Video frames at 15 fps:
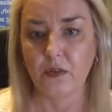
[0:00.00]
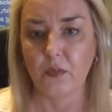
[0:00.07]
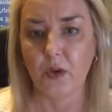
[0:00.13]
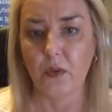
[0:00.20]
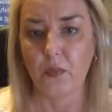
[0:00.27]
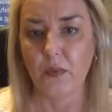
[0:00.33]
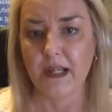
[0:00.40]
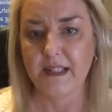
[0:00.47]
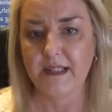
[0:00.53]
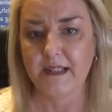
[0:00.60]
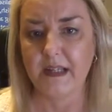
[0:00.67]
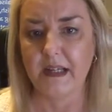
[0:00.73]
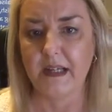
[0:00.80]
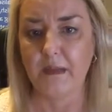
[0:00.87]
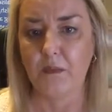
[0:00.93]
what we're
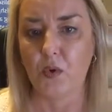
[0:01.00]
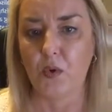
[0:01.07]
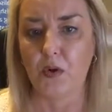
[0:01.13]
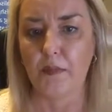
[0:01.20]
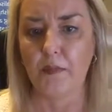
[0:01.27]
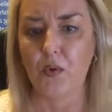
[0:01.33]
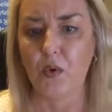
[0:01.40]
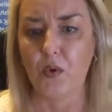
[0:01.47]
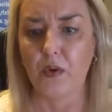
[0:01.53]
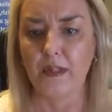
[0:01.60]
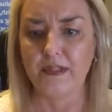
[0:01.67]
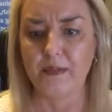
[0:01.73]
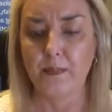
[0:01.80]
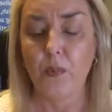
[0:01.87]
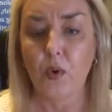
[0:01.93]
seeing more and more
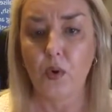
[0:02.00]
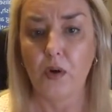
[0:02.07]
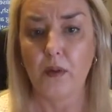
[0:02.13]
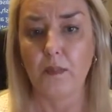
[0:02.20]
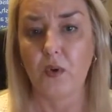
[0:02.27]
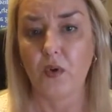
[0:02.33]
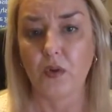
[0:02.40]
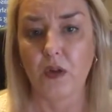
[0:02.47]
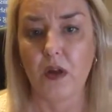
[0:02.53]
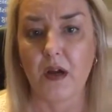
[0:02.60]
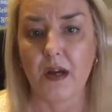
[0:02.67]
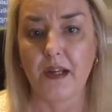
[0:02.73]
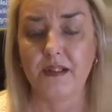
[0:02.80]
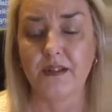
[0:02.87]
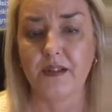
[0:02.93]
is more and more
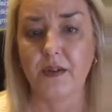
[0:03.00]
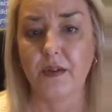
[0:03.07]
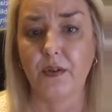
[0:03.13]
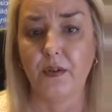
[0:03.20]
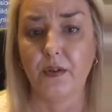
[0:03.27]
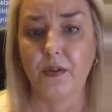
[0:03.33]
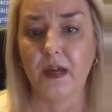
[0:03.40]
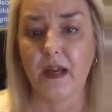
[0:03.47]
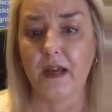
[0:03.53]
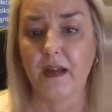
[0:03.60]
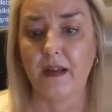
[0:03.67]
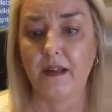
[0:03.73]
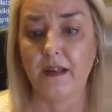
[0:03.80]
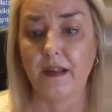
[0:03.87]
clients who are